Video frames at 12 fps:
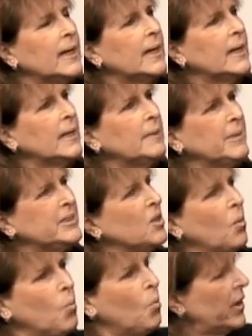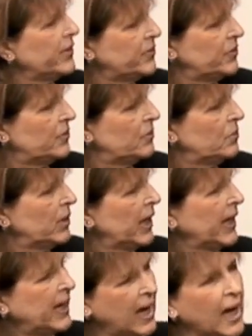and don't want to. When
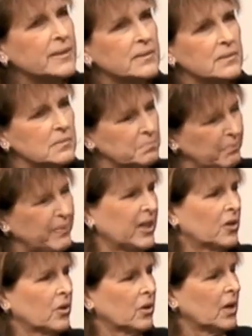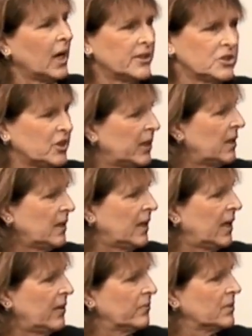I got bigger, I shut it
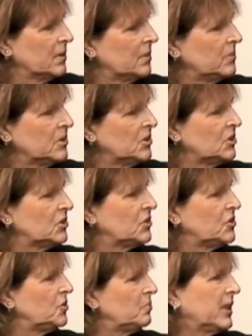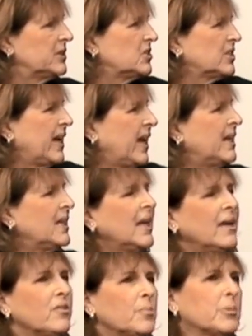down. It was just too much. I didn't
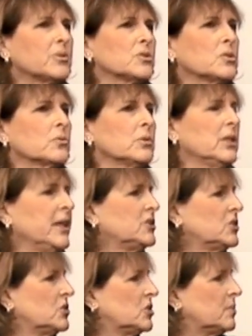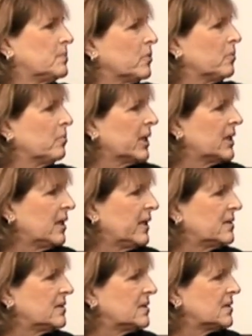have the personal relationships with my
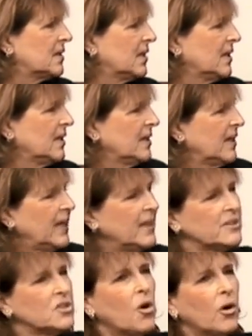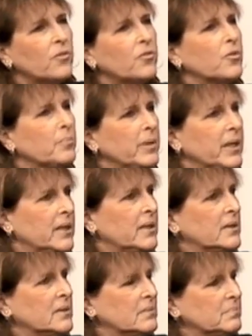clients, and it's hard for me
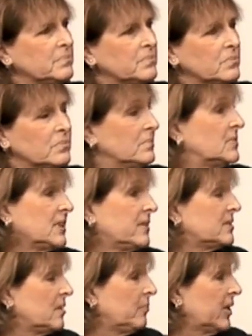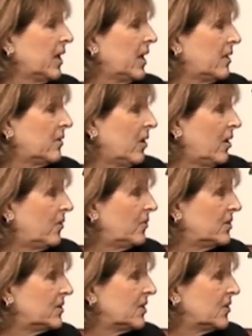to sell something I don't know
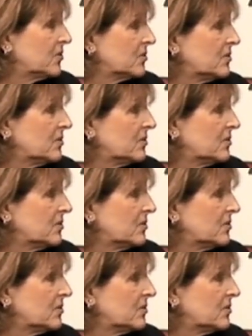and don't